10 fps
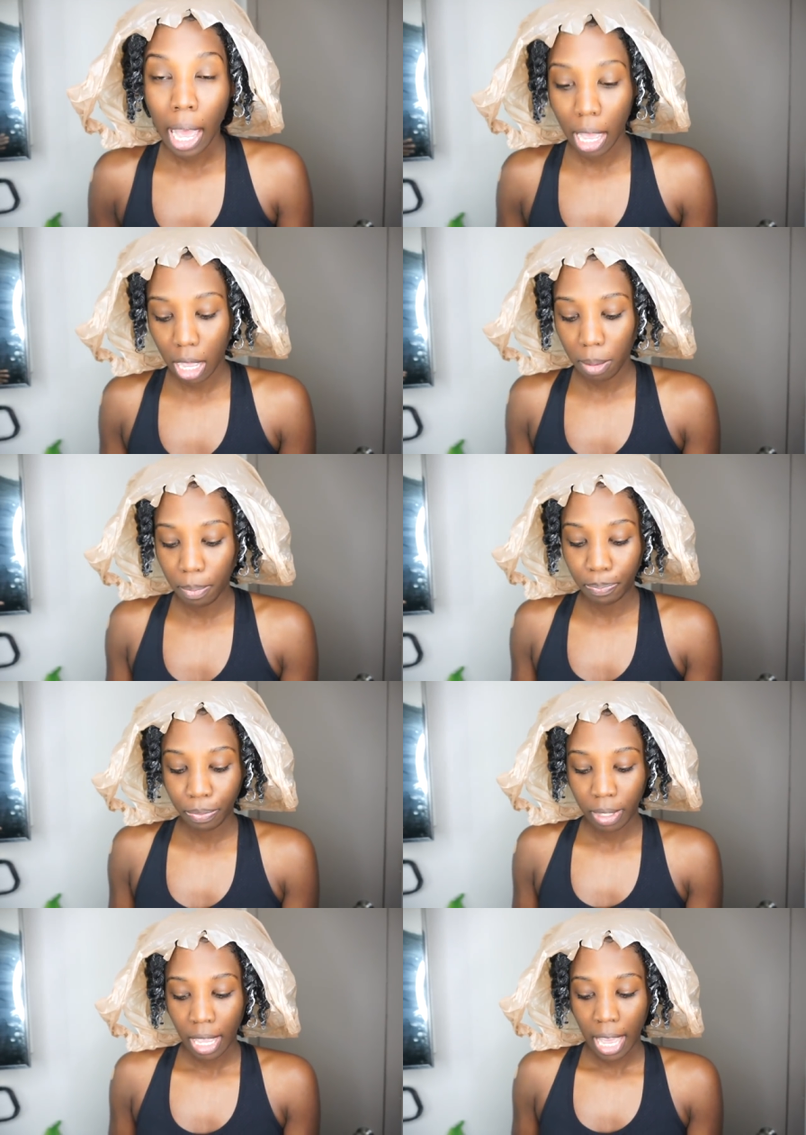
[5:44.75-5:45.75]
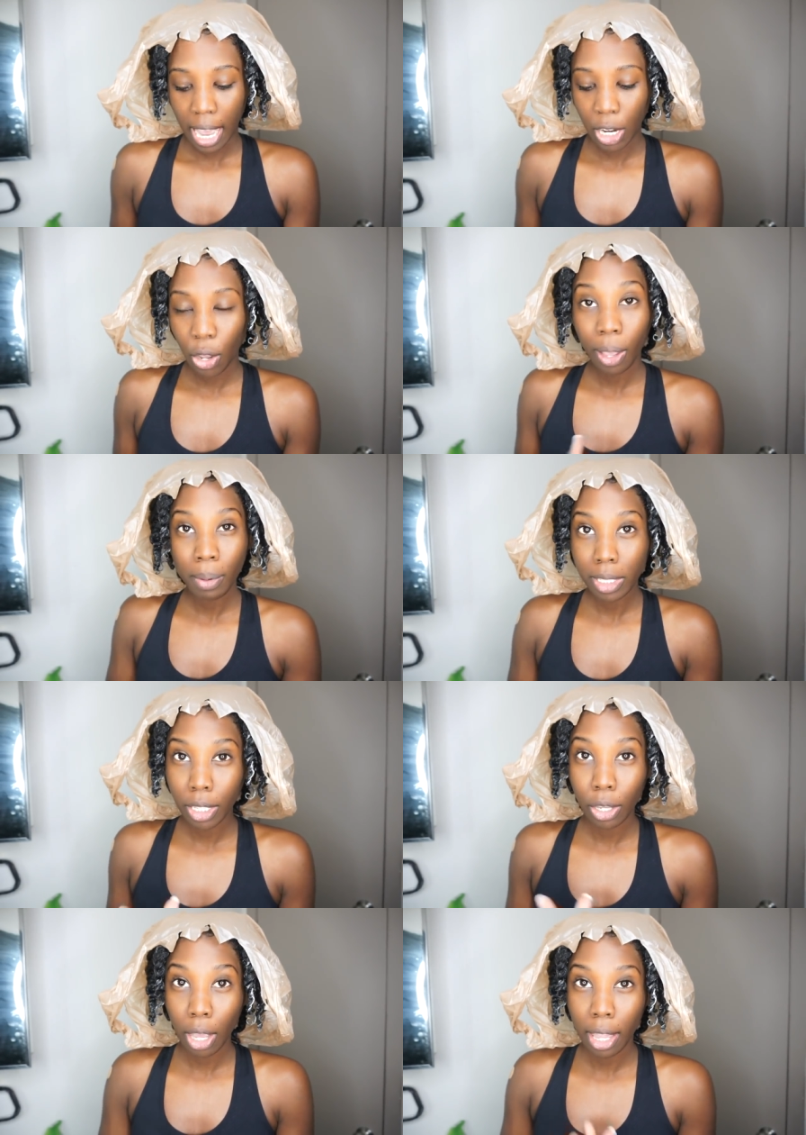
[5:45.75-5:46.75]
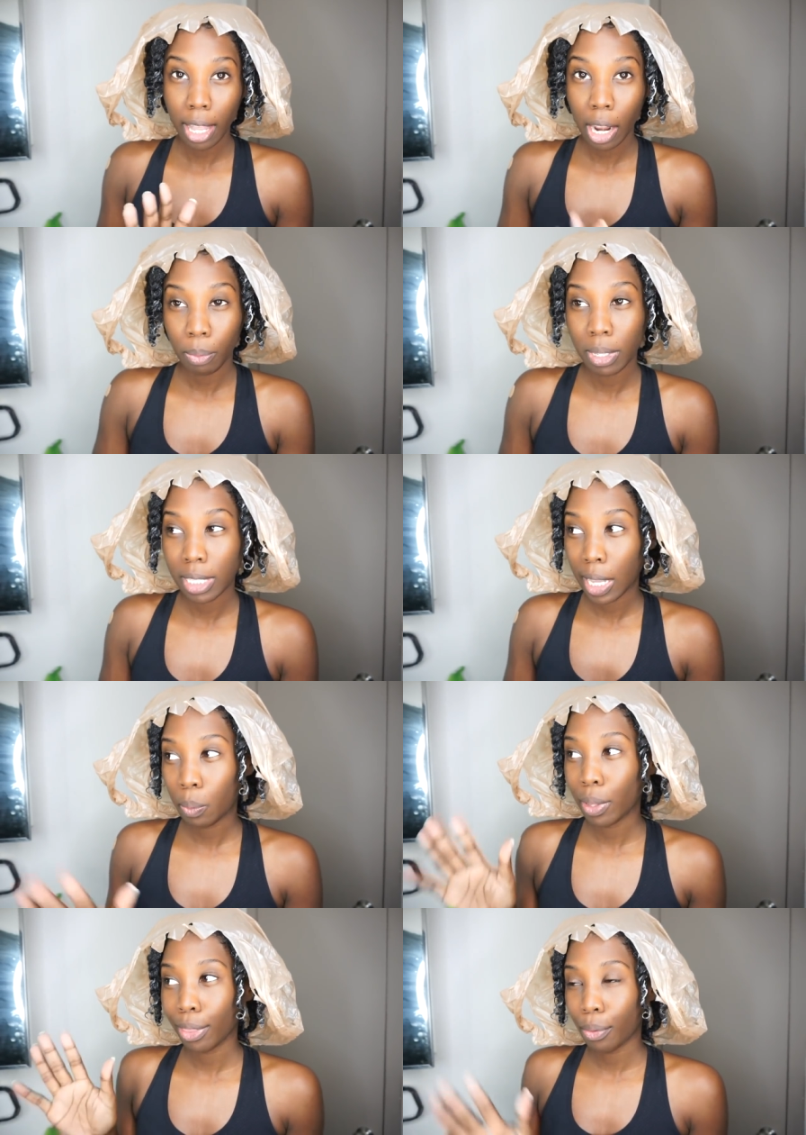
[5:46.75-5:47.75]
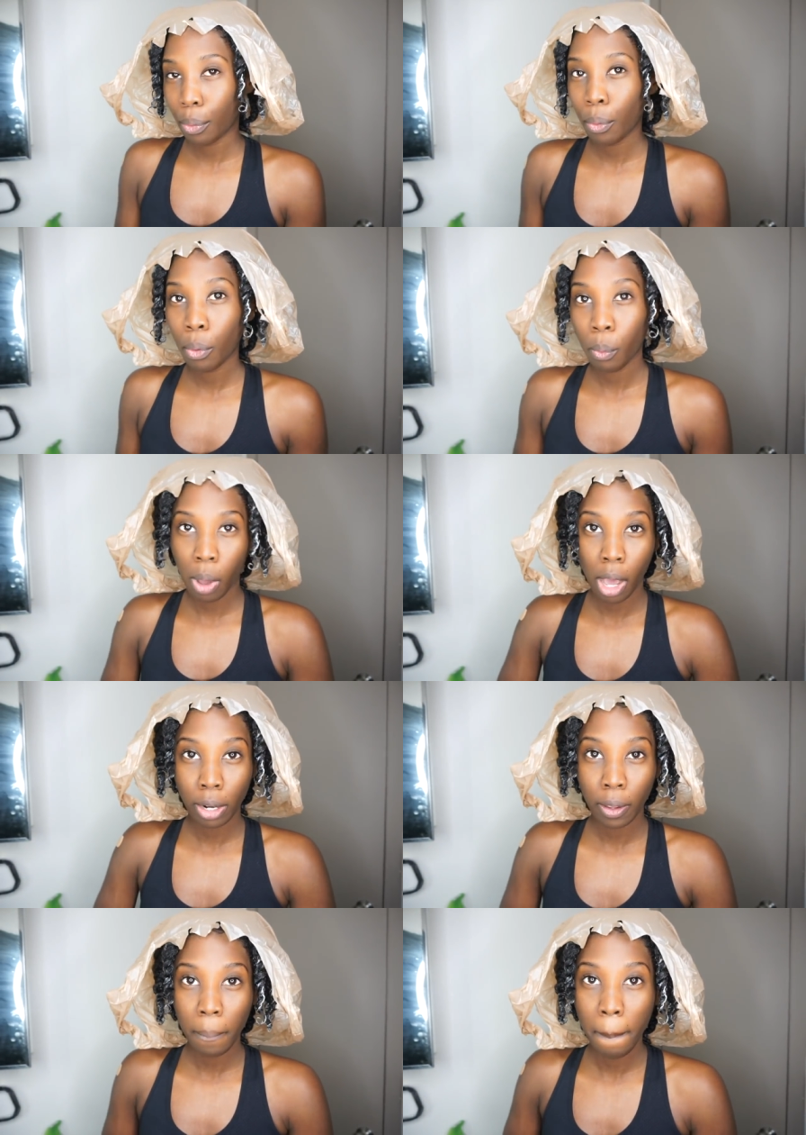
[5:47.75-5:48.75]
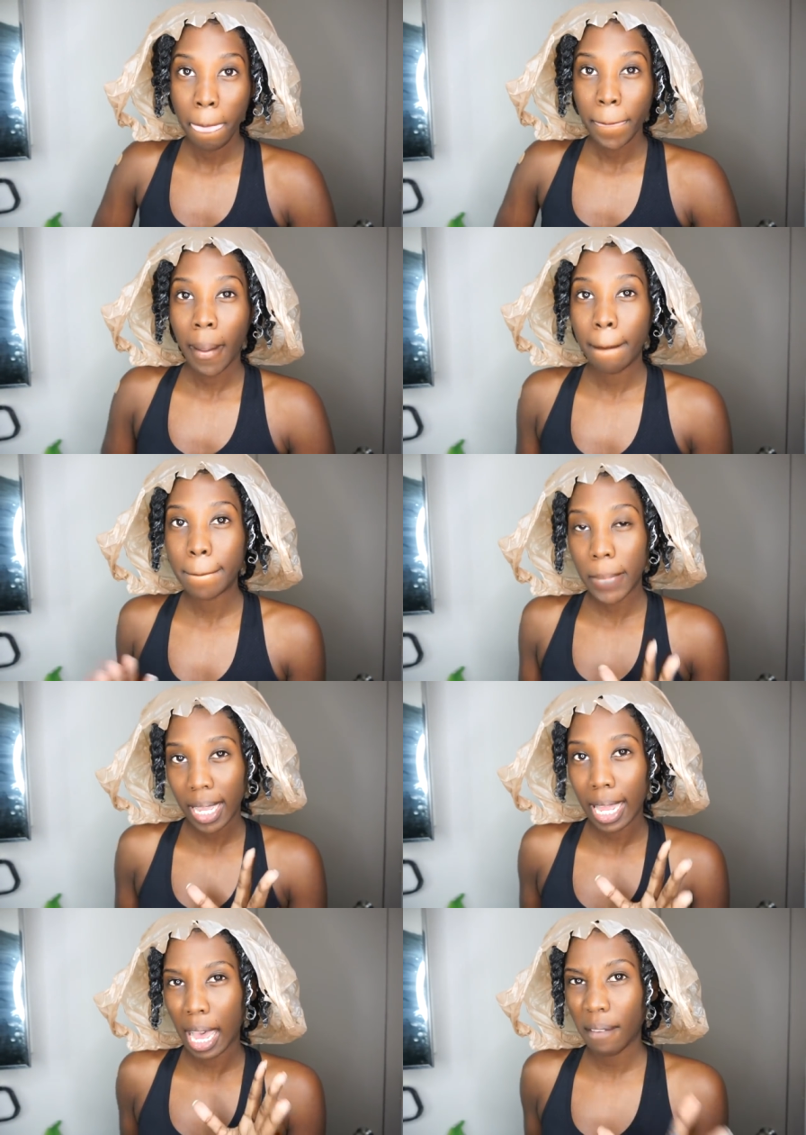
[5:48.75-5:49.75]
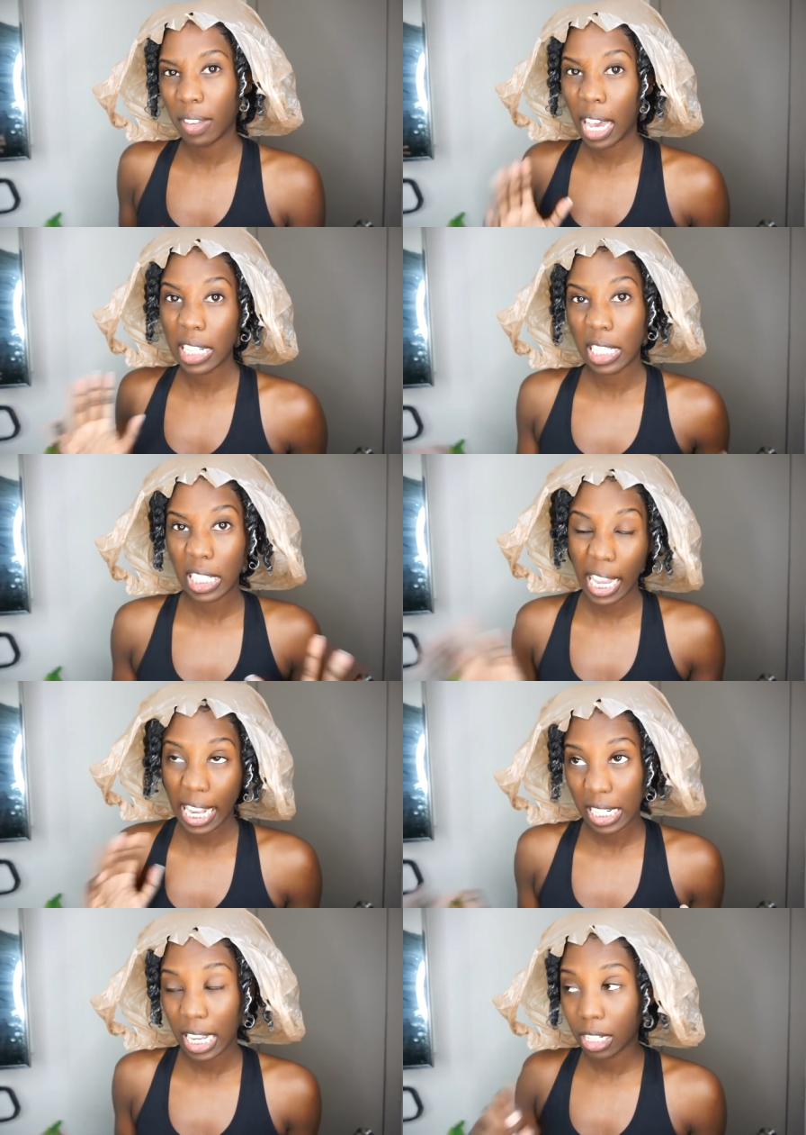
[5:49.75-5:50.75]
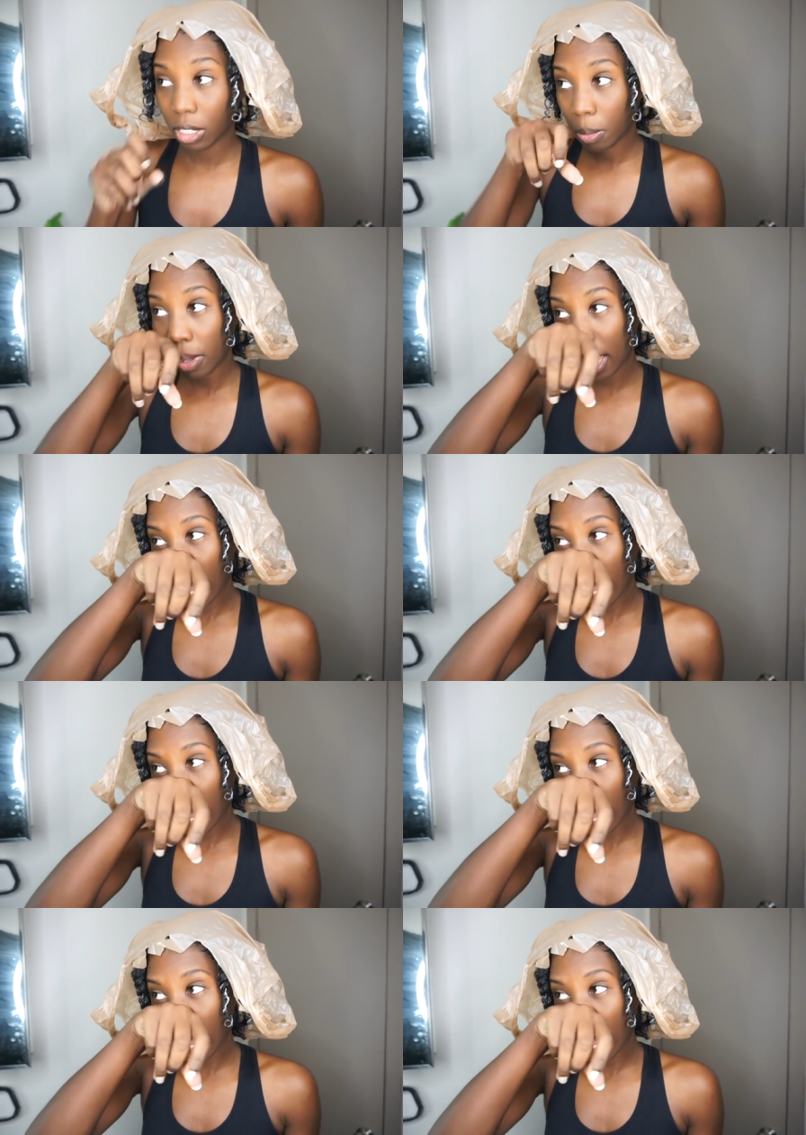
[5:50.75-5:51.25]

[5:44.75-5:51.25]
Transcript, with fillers: Um, I know I always tell y'all that I rinse out with cool water but I've kind of changed that a little bit.